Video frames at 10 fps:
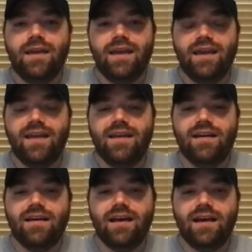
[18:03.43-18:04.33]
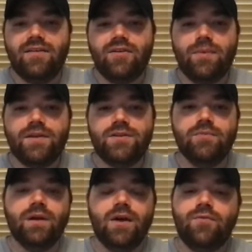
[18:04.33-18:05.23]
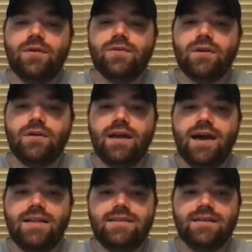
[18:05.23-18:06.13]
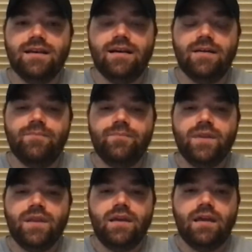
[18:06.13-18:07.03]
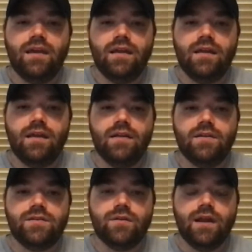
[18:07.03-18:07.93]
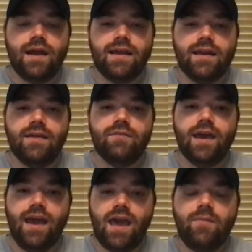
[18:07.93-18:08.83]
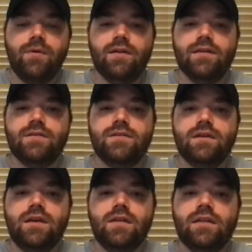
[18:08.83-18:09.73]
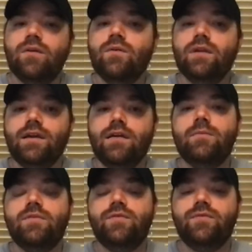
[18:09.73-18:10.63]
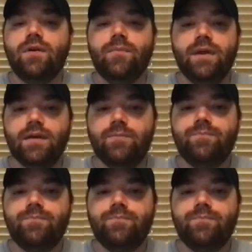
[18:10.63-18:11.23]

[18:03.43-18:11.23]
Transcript: And I don't know about you, but I want to draw nigh to God, and so that I can have the happiness that only comes from him.